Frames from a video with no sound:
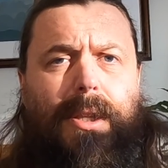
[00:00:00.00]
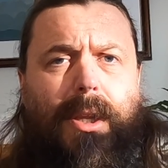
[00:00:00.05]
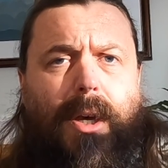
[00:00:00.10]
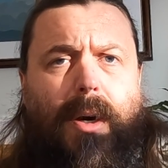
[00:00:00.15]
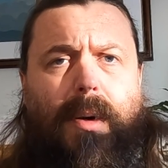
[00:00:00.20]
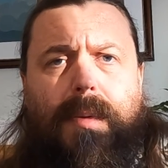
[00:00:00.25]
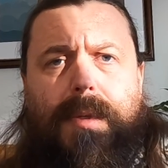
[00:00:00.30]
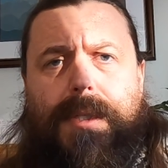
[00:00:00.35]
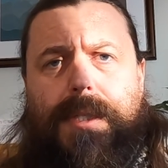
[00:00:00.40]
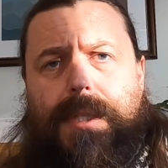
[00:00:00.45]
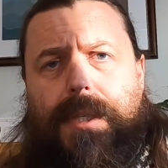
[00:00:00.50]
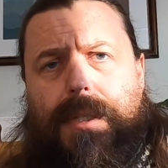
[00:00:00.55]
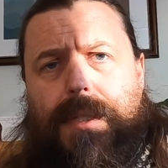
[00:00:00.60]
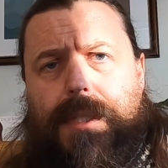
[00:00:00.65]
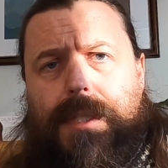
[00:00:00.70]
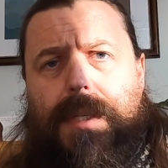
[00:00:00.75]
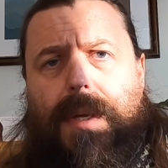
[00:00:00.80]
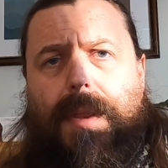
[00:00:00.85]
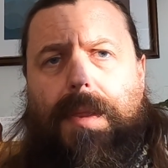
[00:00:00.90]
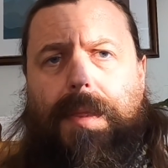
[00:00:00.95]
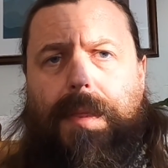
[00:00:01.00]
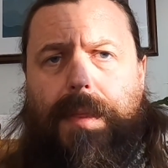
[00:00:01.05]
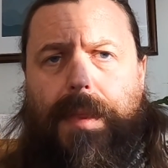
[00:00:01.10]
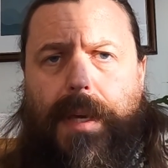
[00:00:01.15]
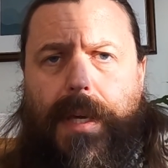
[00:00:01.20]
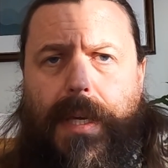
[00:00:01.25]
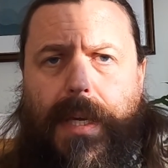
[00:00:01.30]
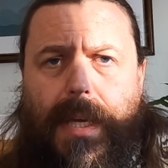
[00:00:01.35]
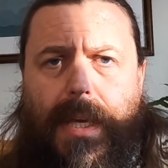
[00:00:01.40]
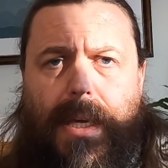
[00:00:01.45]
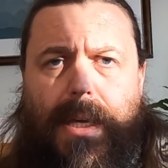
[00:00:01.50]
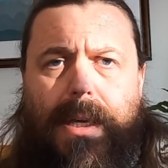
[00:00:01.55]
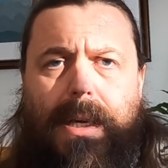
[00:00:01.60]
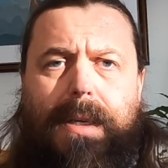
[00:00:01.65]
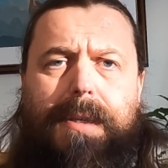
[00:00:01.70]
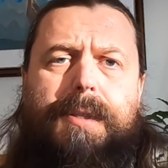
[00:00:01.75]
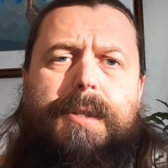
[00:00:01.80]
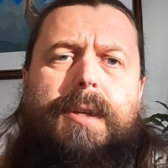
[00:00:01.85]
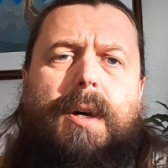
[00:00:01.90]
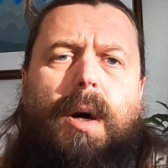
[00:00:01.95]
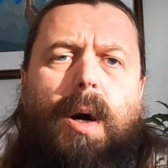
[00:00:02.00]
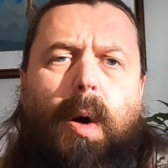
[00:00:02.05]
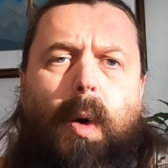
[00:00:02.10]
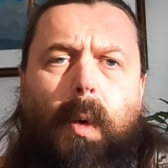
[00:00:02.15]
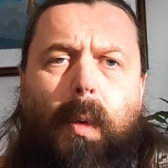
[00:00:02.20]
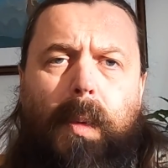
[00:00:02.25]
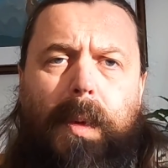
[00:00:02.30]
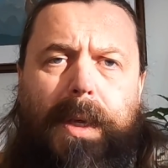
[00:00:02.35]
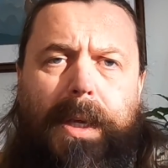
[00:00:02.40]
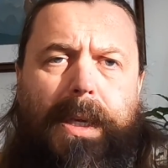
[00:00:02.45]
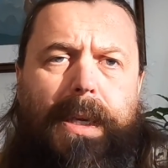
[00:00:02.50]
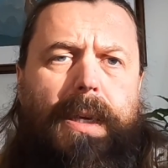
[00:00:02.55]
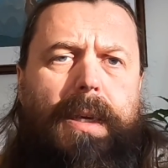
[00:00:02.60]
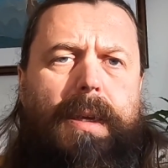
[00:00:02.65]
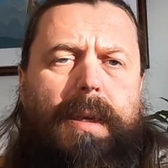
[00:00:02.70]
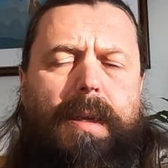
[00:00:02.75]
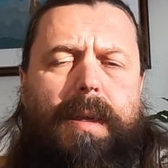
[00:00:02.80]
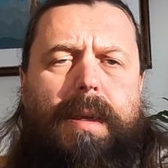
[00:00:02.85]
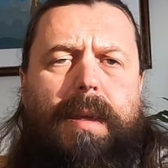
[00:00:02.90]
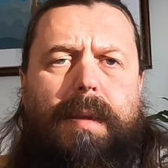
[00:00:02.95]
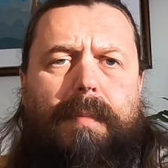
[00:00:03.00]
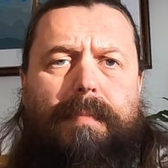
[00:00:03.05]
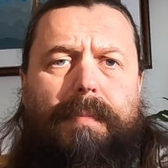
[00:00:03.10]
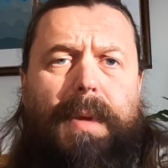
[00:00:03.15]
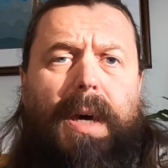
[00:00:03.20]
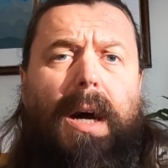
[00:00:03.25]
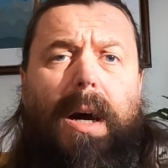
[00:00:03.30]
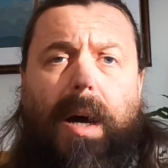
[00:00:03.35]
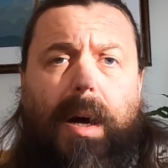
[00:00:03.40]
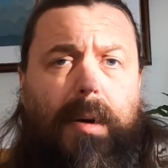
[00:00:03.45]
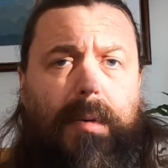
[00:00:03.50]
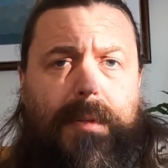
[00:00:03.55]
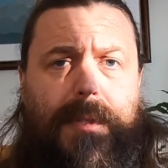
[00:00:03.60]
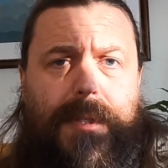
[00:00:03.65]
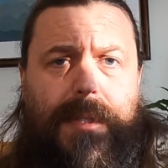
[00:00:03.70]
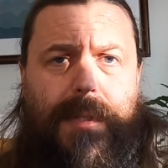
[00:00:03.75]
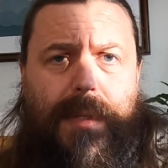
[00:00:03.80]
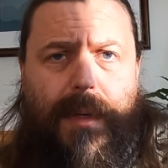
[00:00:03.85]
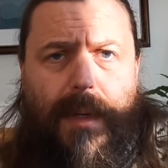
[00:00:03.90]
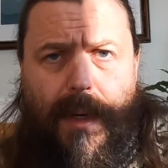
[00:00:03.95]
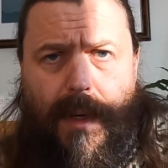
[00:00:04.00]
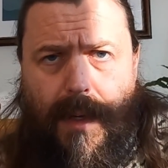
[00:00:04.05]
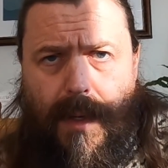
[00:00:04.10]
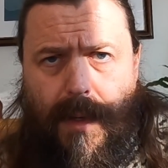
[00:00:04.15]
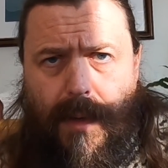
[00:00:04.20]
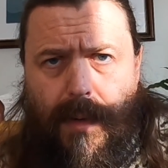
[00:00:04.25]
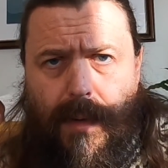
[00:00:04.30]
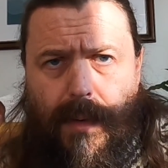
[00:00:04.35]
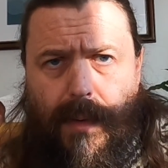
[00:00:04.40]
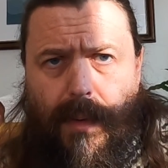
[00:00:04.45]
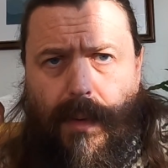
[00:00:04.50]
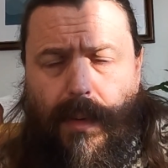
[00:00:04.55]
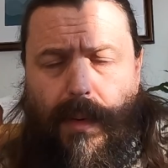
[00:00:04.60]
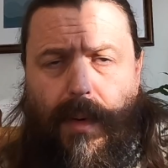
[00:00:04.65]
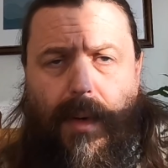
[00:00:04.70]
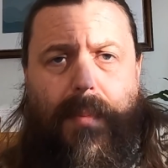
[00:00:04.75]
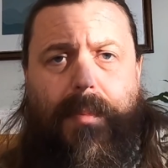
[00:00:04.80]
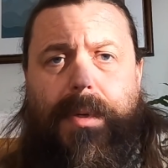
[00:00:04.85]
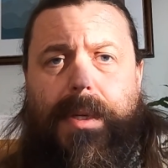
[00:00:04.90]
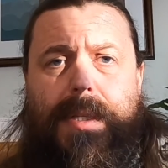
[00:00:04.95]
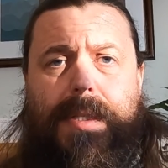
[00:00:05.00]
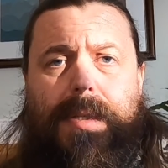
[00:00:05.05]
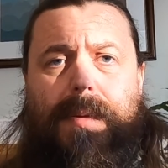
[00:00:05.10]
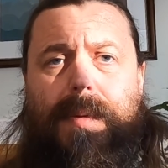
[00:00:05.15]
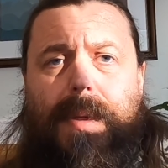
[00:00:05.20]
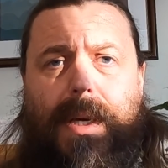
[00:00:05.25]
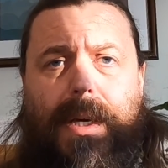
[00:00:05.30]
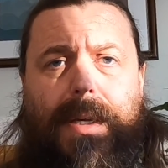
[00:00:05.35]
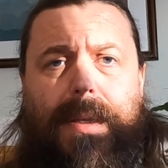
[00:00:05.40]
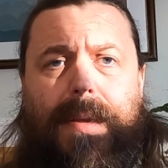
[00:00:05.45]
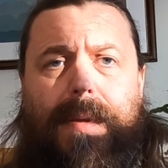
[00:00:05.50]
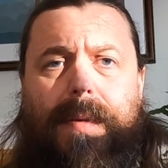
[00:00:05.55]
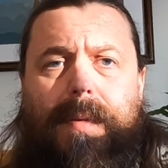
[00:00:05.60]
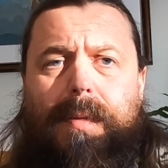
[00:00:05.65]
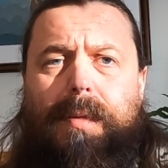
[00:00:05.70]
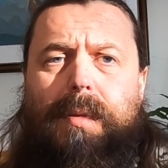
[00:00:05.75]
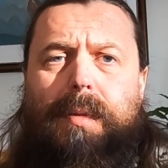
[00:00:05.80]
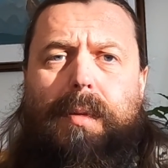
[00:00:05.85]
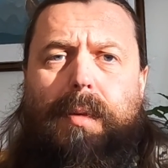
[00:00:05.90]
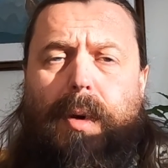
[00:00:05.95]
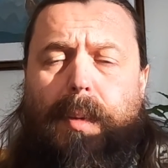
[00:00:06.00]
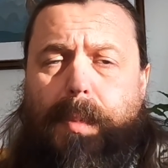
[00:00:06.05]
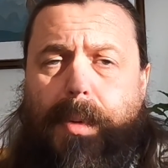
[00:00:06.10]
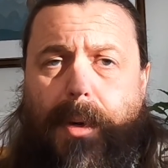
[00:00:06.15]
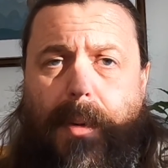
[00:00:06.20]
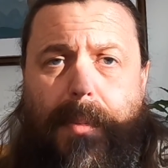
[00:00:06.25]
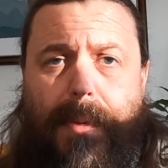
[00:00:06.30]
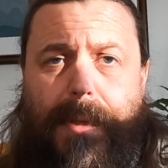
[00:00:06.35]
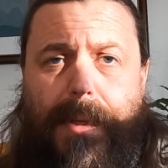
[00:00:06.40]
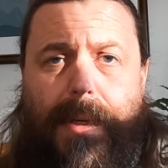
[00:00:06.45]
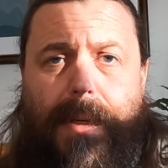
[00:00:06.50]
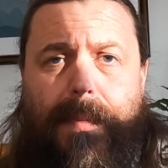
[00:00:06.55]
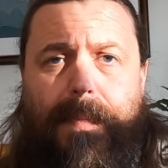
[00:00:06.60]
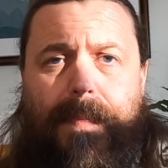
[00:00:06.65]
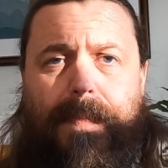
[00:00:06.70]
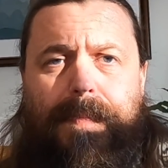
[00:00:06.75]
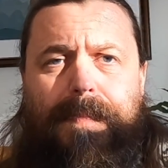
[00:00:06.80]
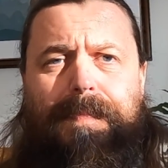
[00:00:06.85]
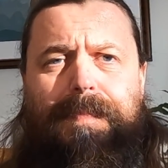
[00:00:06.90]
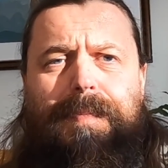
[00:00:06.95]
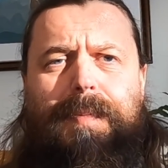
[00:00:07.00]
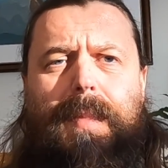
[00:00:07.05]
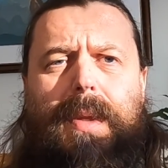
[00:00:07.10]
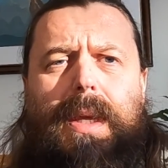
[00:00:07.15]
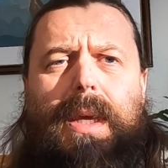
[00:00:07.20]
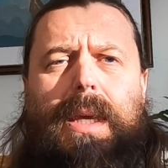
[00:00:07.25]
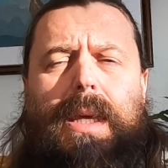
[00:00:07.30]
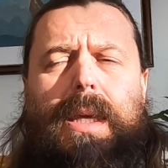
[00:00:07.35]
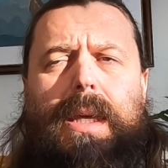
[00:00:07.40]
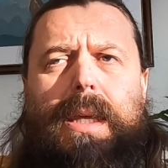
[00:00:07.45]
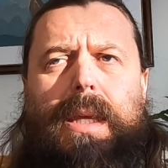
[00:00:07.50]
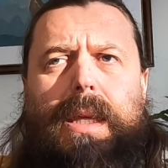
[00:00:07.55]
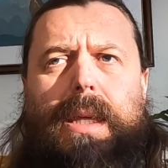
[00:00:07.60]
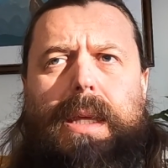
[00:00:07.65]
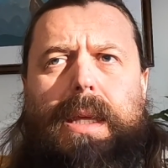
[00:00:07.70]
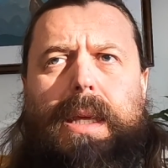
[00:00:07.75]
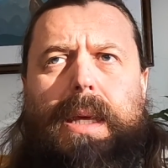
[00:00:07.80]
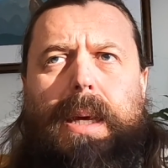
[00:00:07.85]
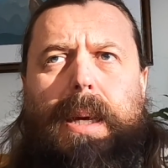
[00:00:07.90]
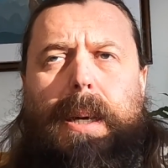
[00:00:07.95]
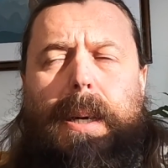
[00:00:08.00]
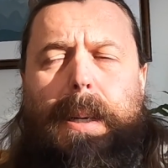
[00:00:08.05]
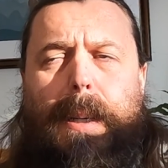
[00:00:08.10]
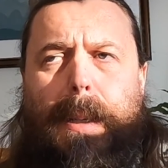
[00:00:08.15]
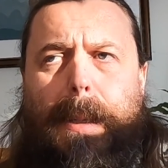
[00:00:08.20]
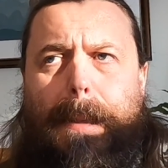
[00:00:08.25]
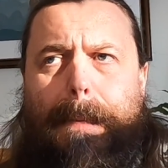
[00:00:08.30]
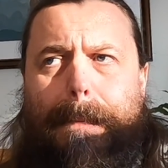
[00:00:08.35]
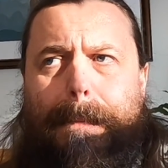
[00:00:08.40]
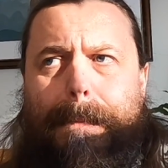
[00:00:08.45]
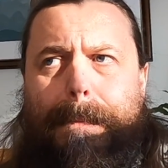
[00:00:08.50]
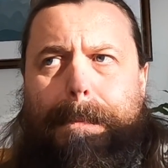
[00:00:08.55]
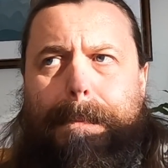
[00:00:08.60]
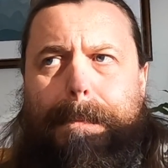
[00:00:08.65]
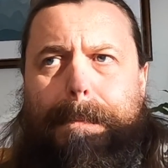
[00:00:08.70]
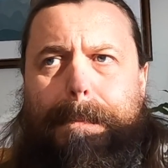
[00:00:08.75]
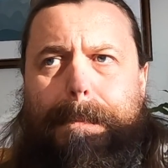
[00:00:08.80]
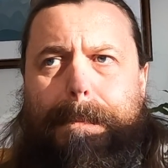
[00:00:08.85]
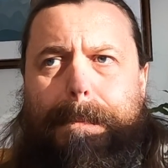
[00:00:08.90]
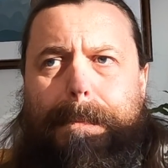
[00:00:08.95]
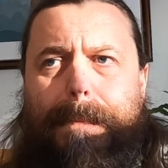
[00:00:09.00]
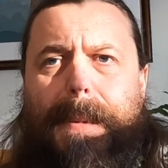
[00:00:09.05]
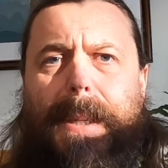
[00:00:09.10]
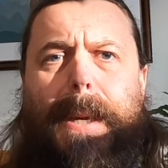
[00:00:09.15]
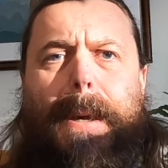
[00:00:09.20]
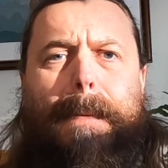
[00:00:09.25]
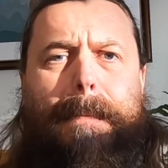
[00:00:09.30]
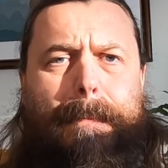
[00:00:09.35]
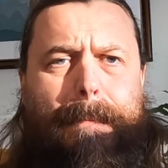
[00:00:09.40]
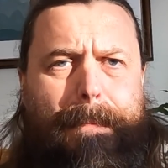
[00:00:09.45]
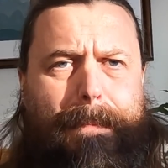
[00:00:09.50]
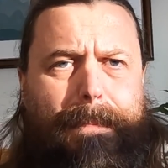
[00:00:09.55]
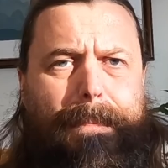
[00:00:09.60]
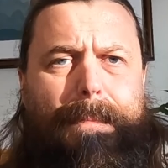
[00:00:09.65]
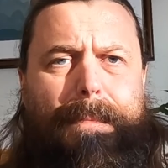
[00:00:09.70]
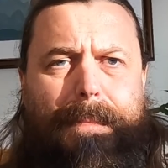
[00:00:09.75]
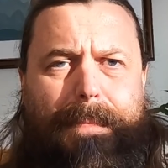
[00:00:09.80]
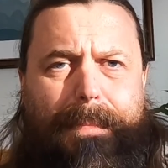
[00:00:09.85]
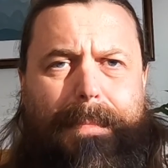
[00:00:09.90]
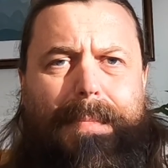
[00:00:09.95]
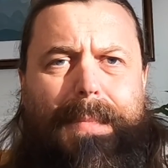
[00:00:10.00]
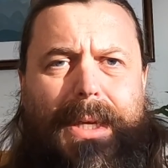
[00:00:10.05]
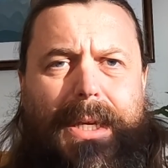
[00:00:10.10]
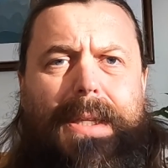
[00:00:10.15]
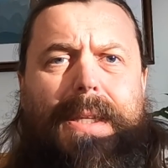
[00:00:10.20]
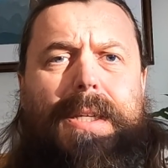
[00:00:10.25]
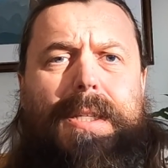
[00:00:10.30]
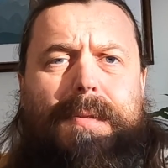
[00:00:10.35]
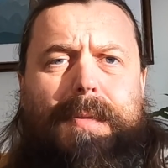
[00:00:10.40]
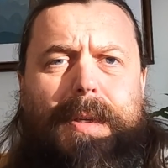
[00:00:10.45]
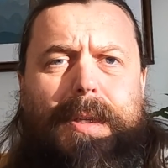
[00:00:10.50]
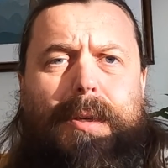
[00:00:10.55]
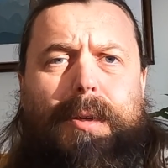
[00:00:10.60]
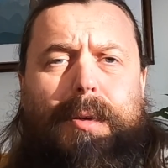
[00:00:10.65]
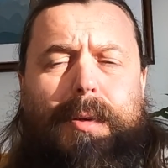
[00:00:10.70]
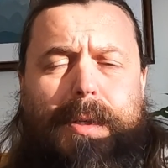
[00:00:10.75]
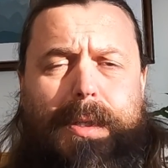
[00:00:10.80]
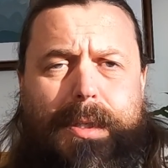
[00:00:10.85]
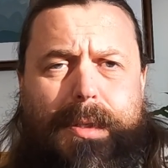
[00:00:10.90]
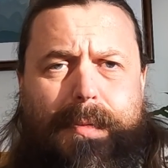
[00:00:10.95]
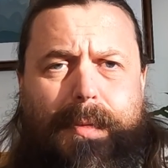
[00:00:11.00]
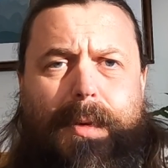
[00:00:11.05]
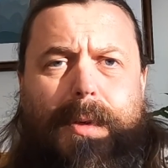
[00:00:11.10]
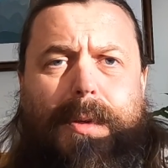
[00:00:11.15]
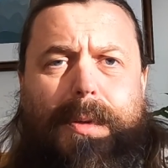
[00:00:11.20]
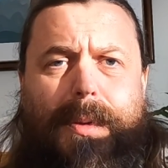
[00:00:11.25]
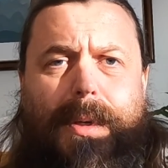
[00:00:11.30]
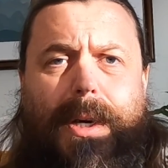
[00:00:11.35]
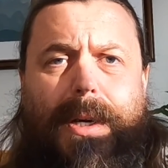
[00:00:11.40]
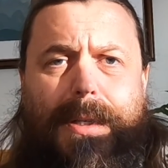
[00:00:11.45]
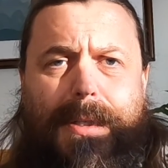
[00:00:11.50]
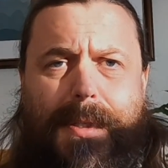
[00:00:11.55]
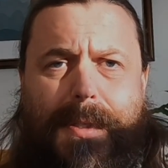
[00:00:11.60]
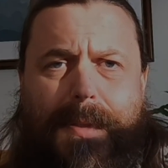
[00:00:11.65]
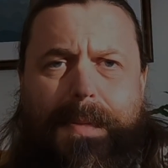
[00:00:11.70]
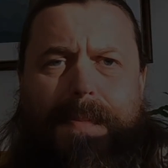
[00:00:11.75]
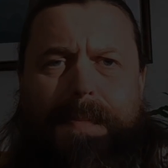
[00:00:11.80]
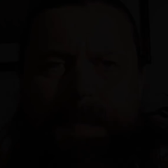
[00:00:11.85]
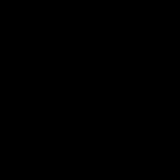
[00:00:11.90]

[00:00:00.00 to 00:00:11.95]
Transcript: no such thing as owning a house or a piece of land or a property. Yeah, this video is for you guys.